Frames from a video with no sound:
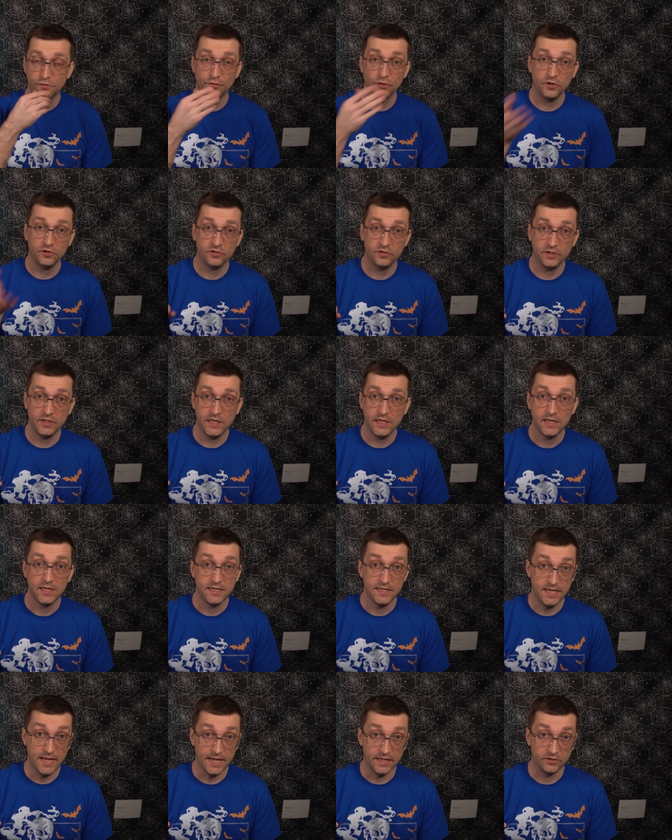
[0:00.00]
Firstly,
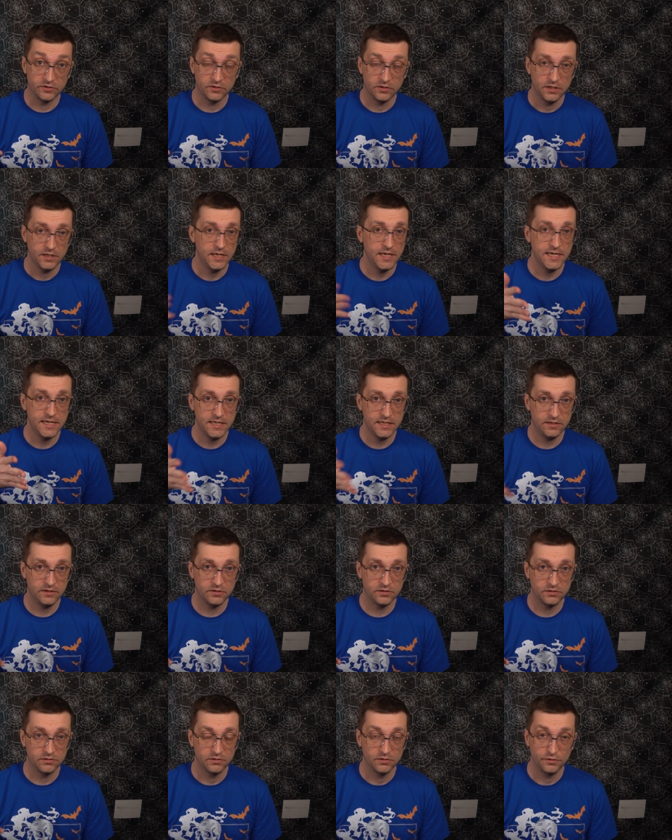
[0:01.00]
yes, it
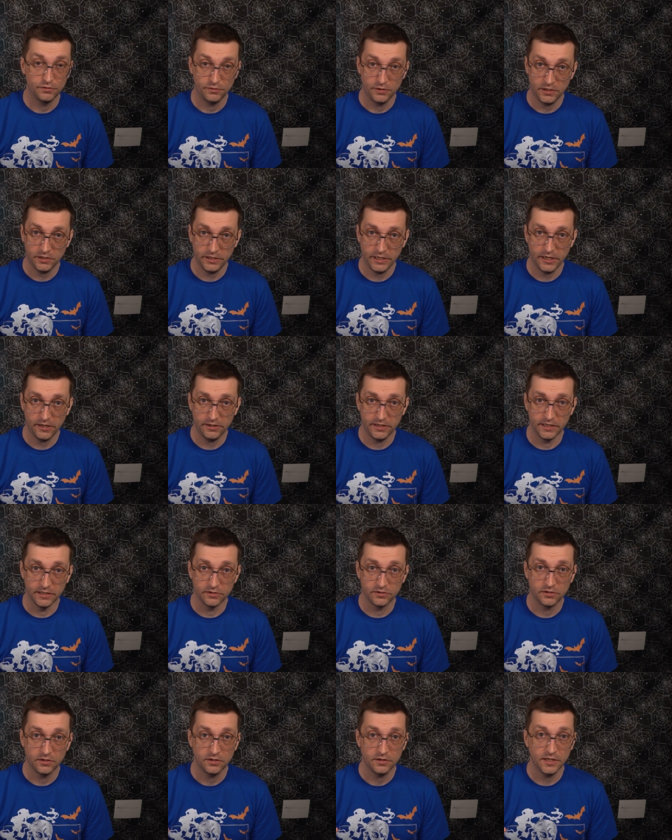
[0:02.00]
is
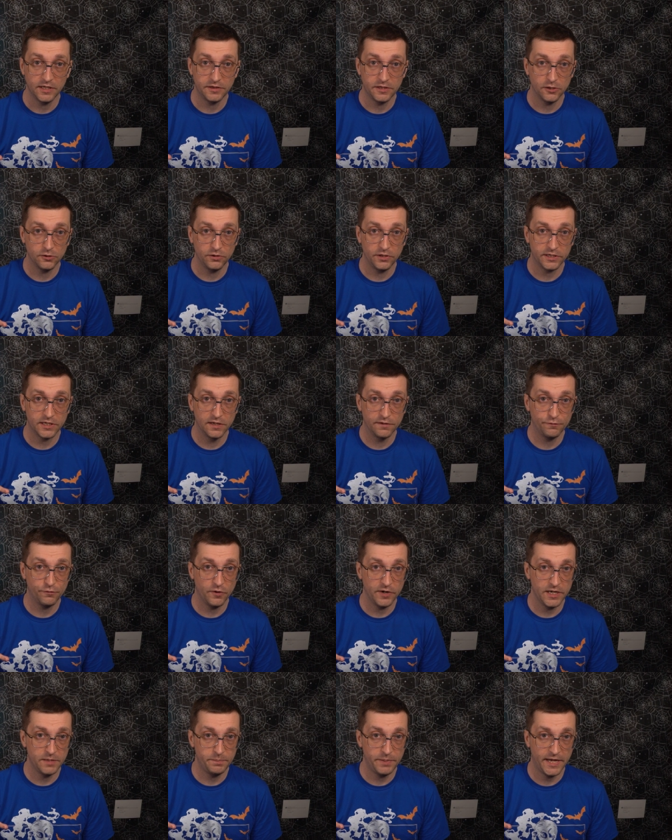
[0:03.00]
hilarious that they're looking
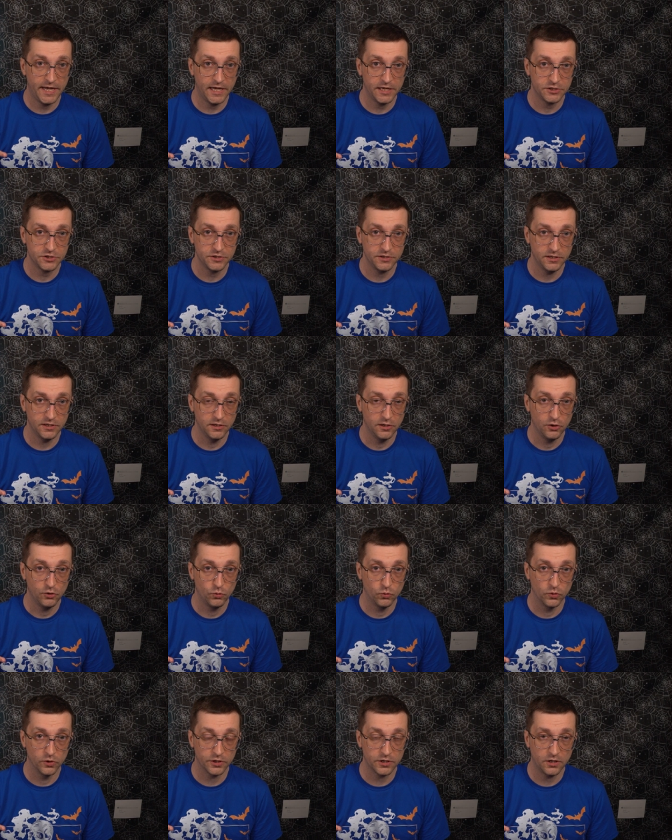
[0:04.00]
for a passionate,
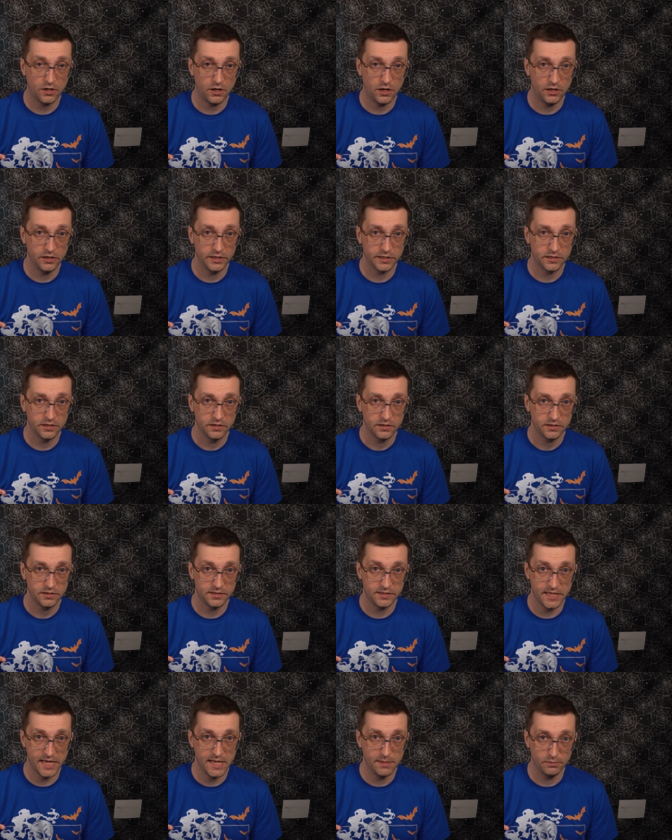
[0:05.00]
workaholic
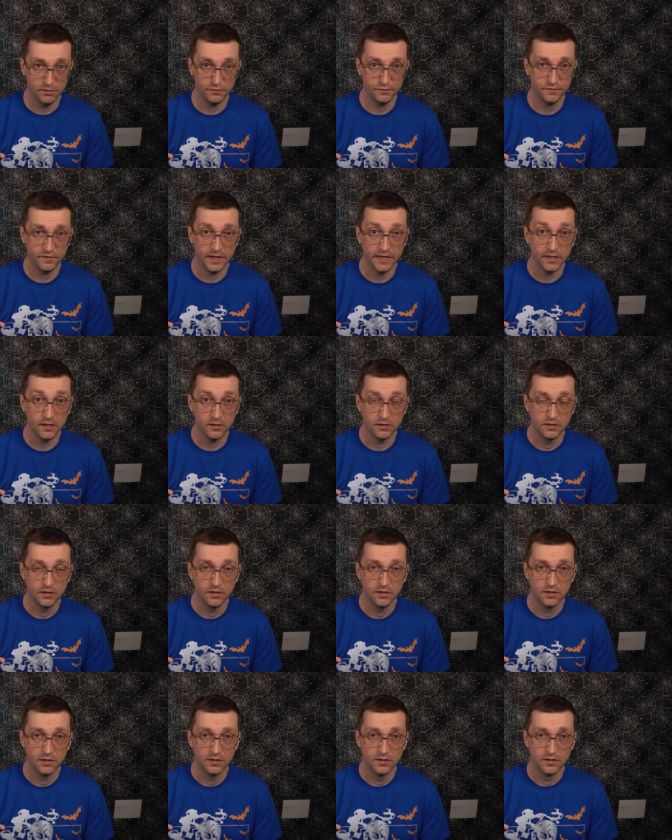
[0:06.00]
gamophile.
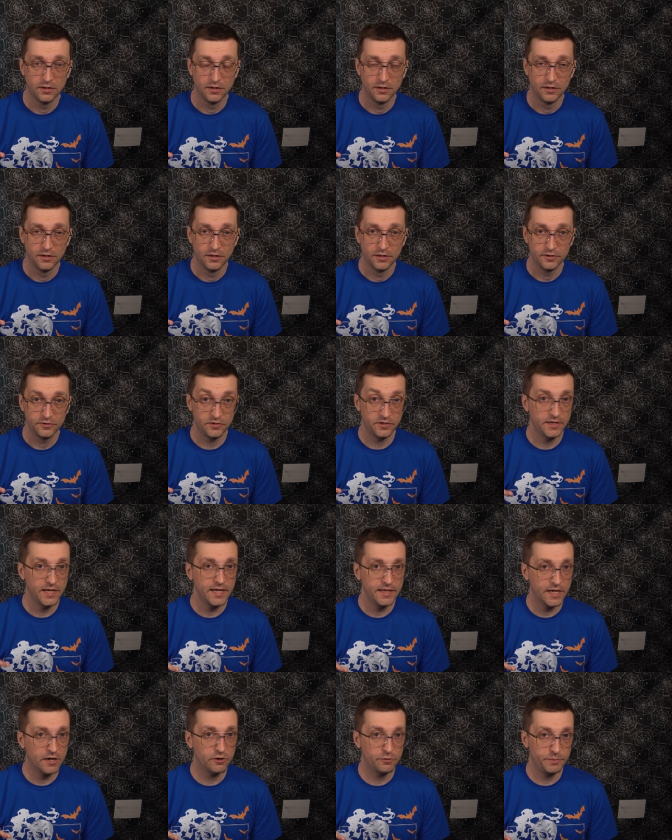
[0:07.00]
Today,
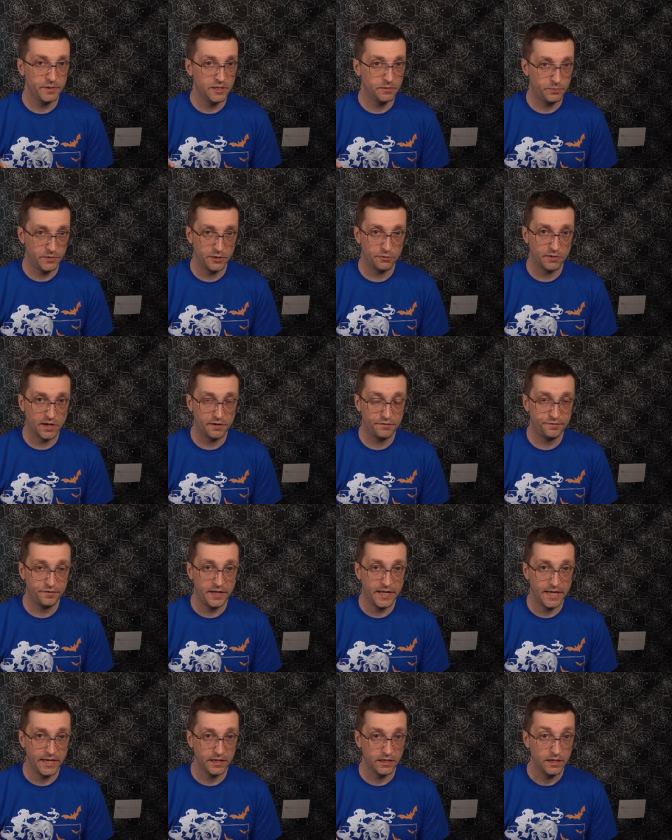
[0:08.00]
that would be a big red
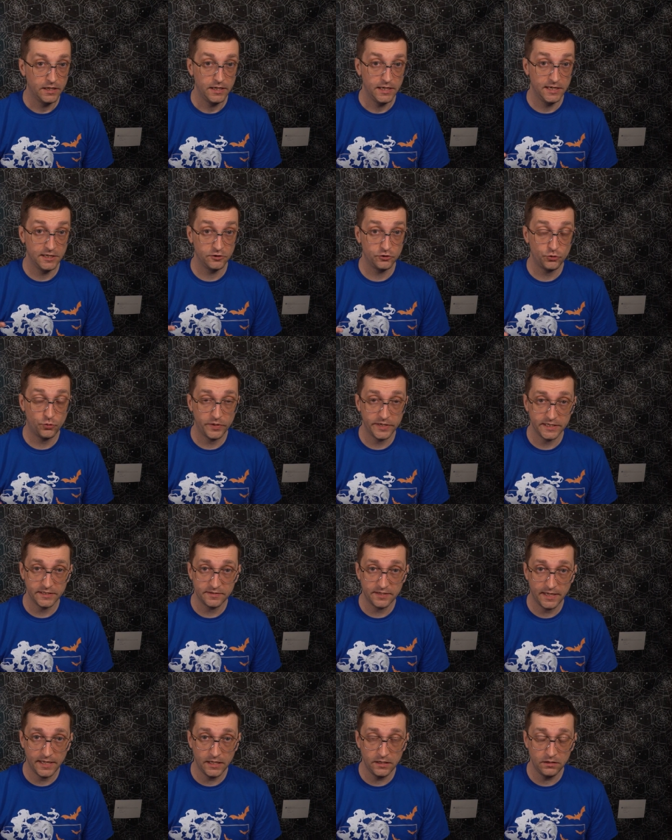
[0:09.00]
flag. In
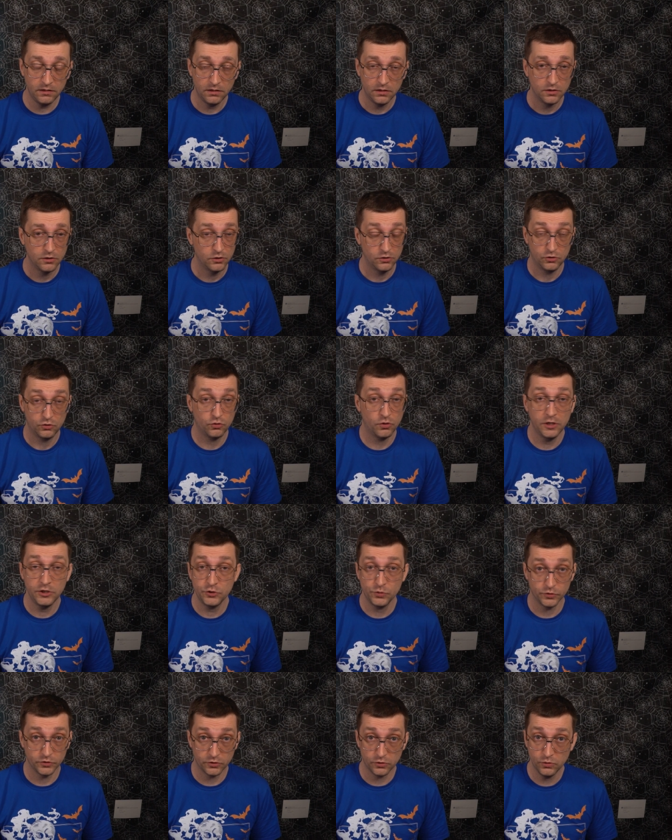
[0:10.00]
2010, Crunch
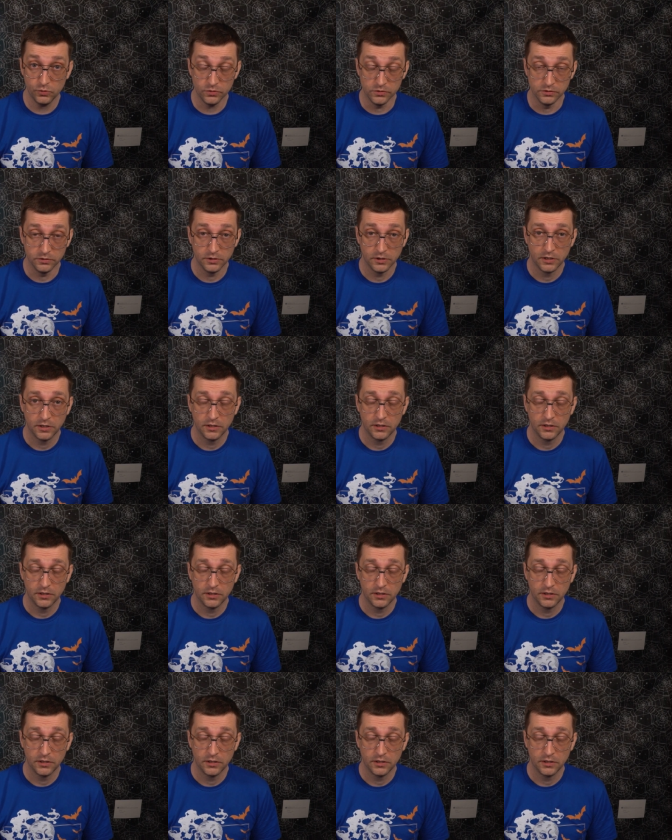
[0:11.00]
was cool.